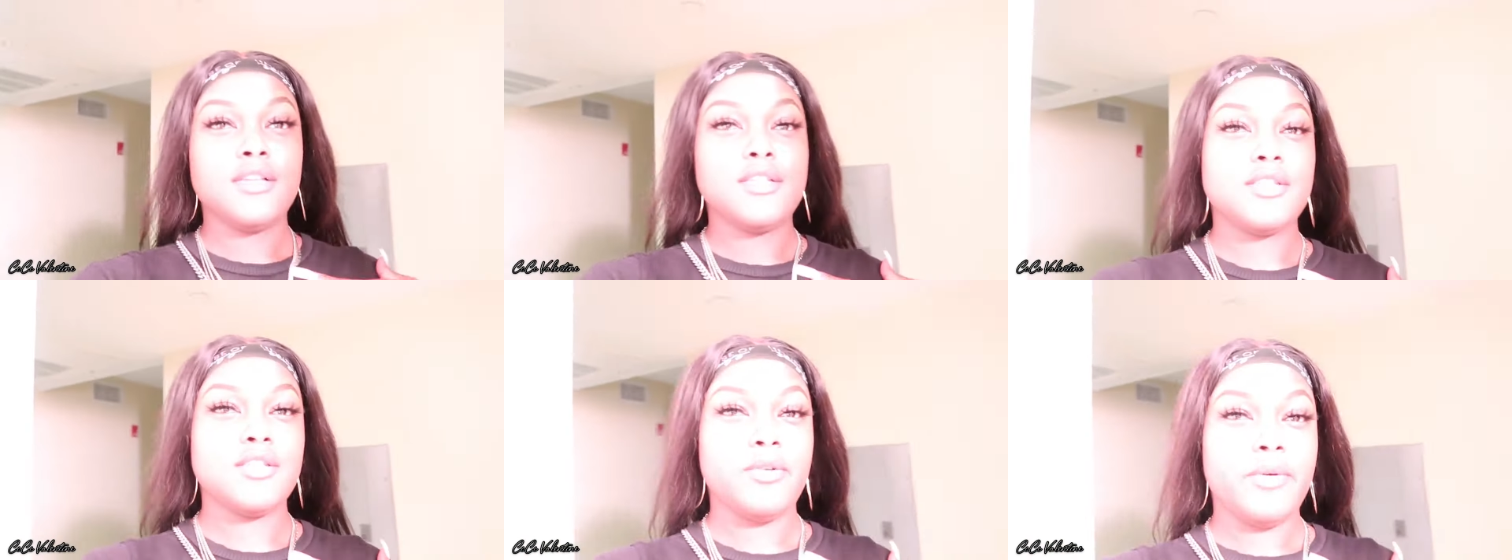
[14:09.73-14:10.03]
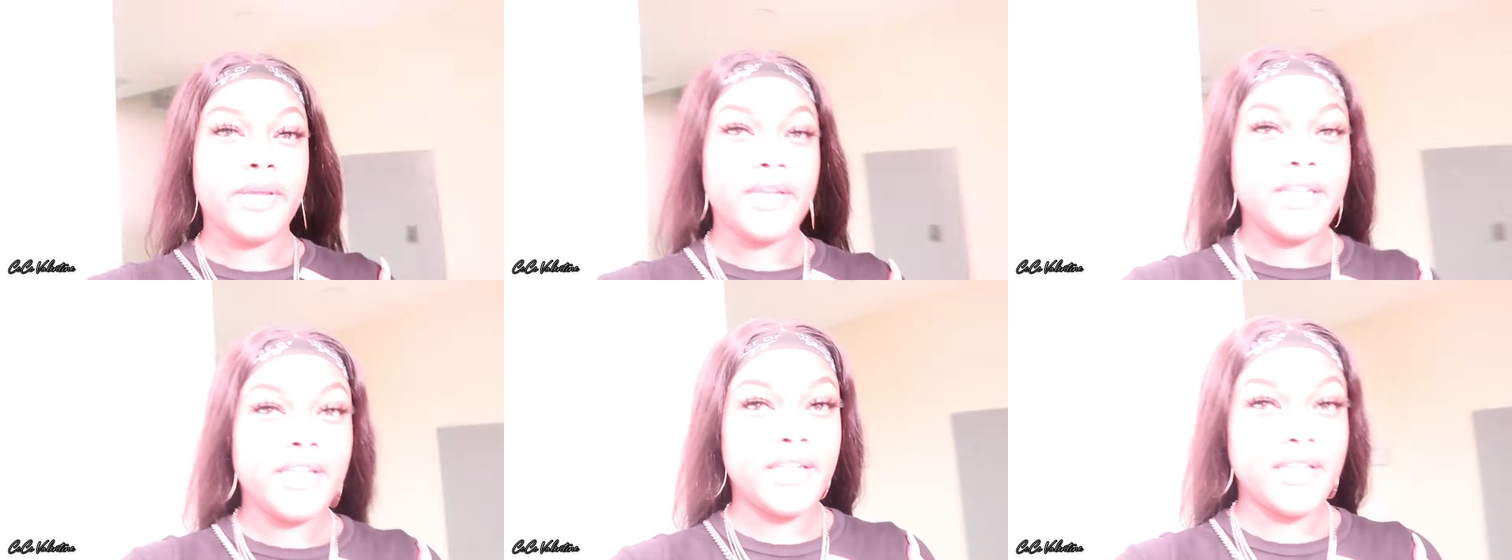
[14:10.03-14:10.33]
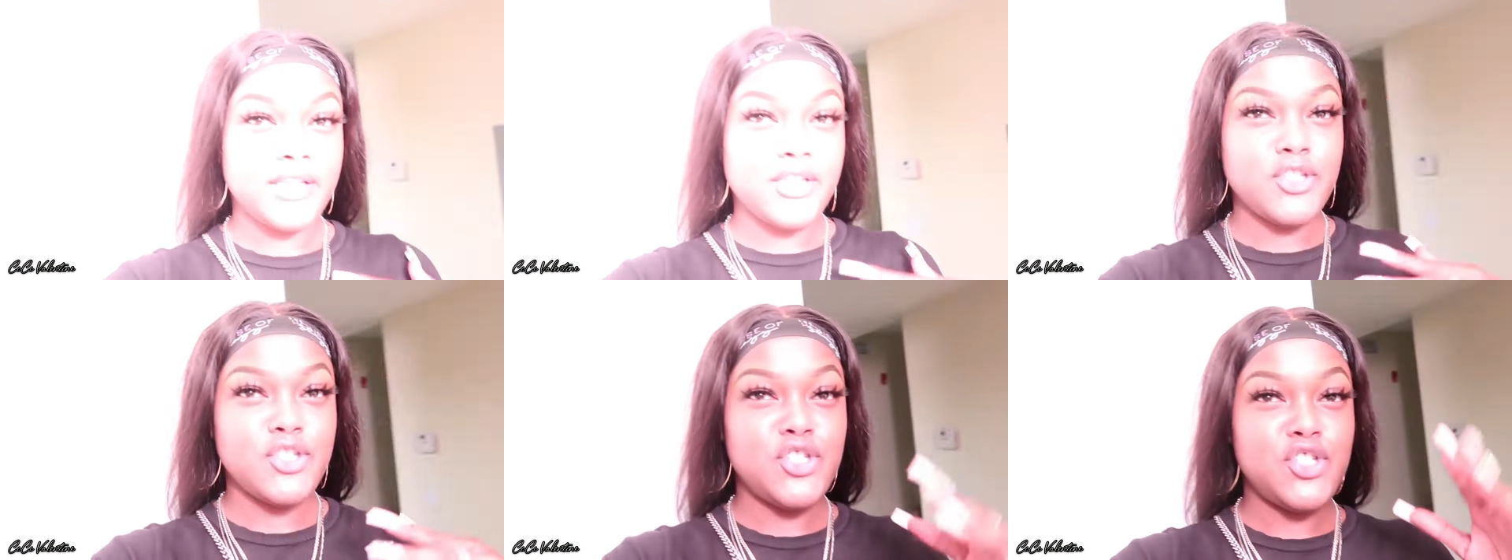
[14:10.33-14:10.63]
So I
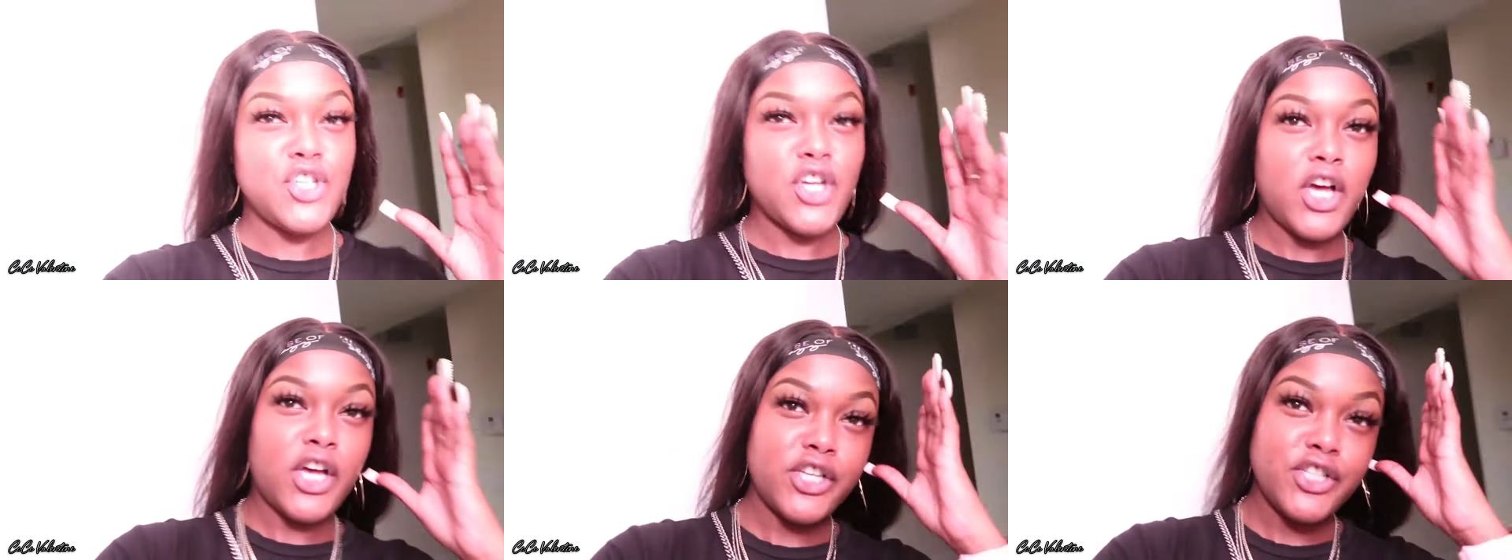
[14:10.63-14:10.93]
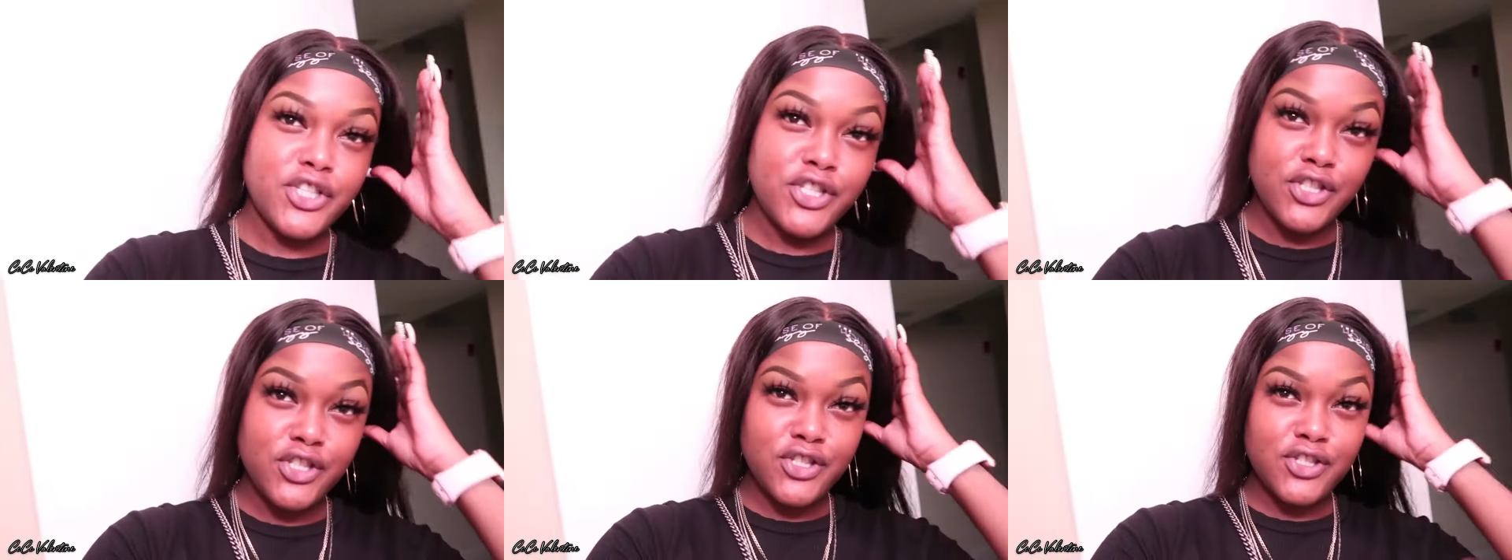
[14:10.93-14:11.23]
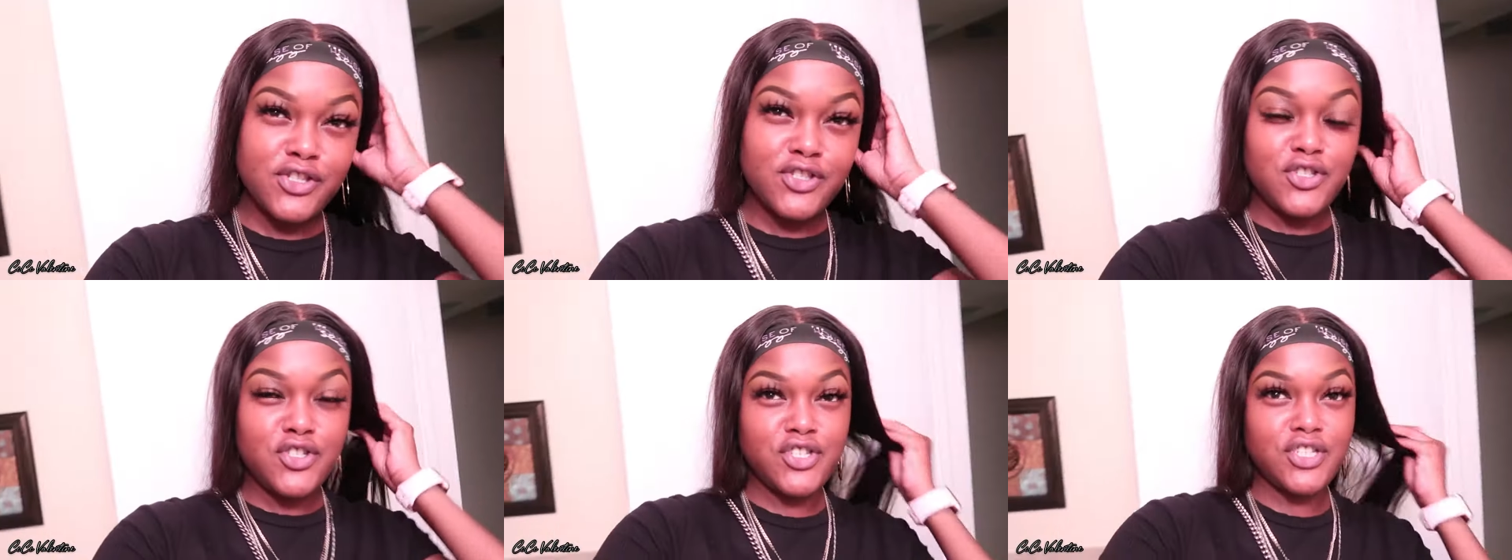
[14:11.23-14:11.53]
didn't
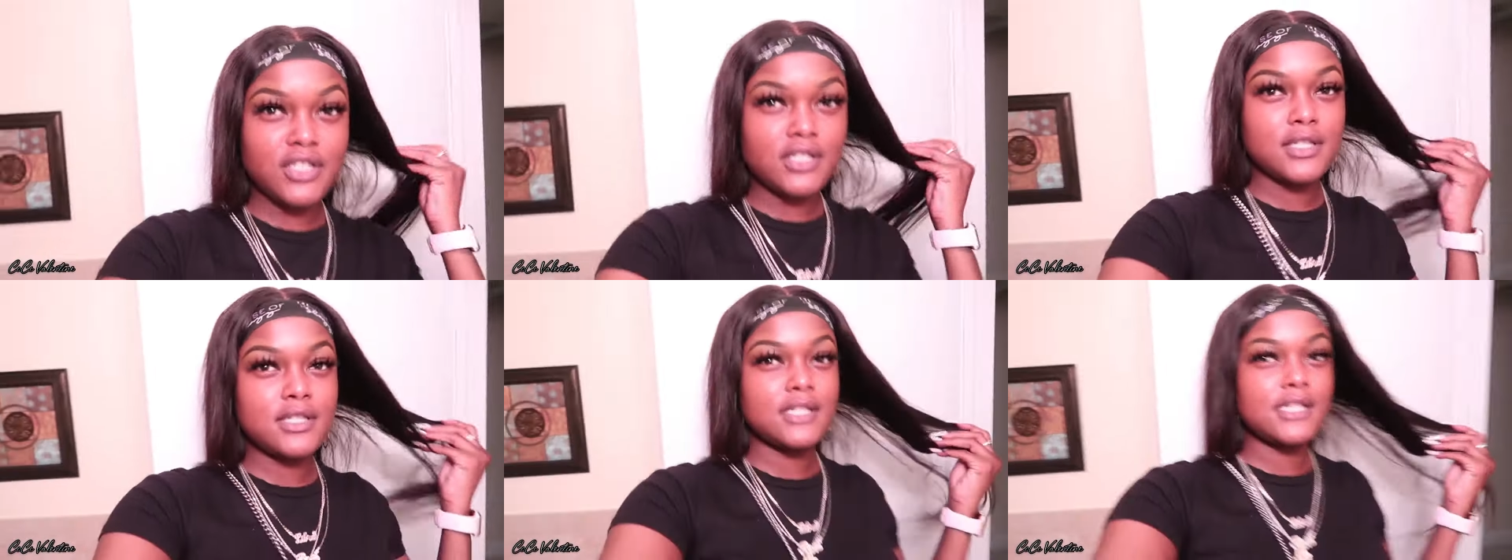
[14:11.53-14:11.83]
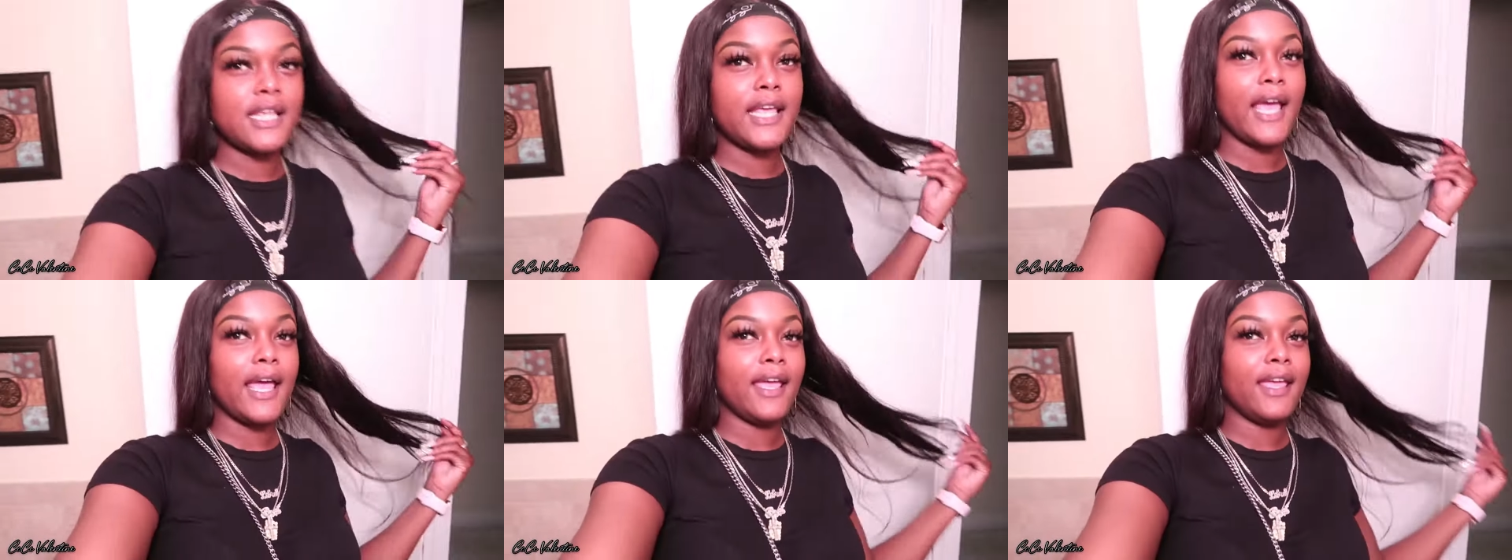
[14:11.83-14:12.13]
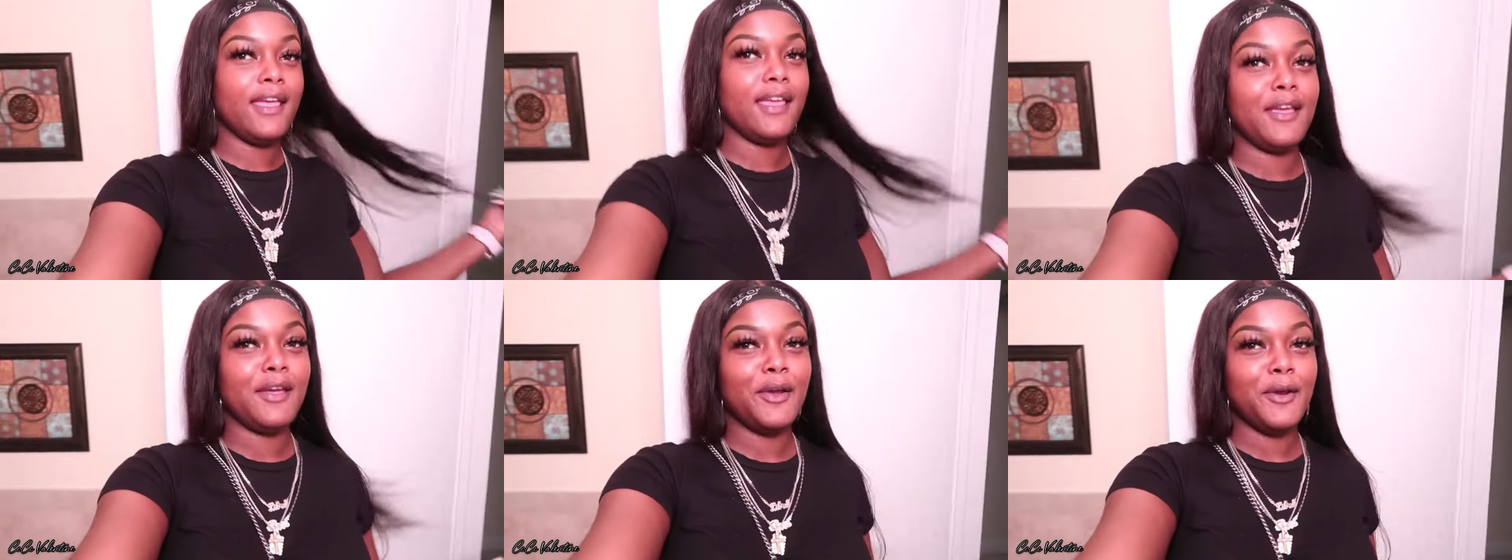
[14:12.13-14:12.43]
just get
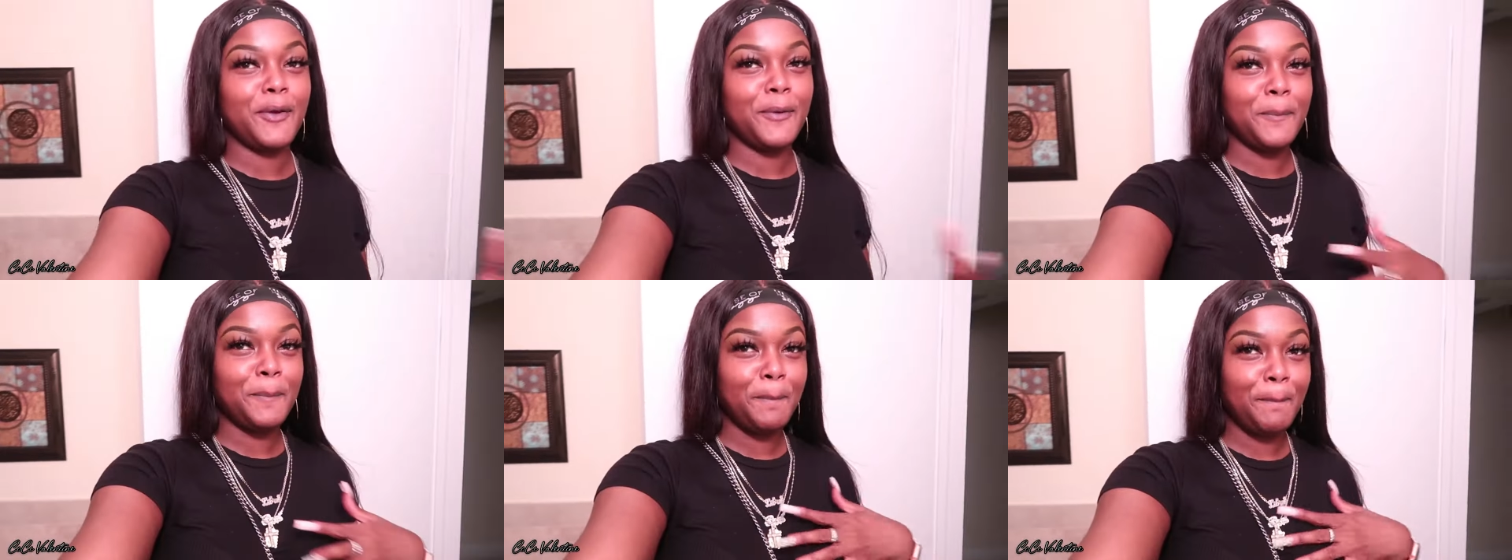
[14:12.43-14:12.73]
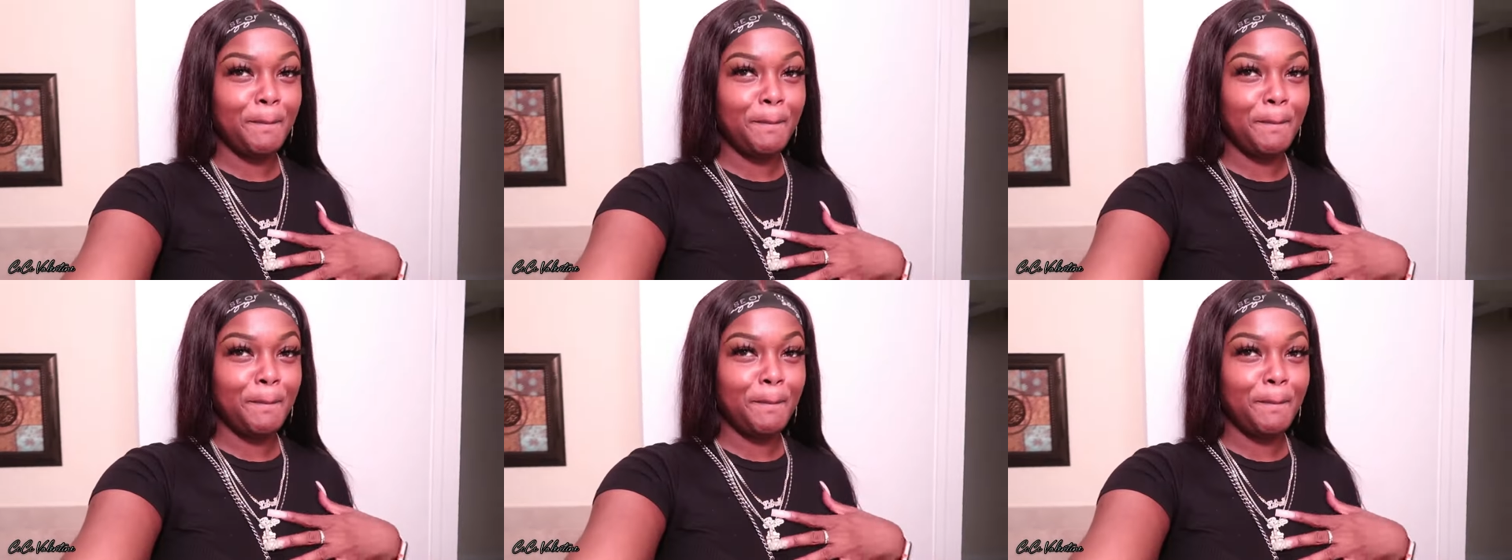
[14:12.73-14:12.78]
here,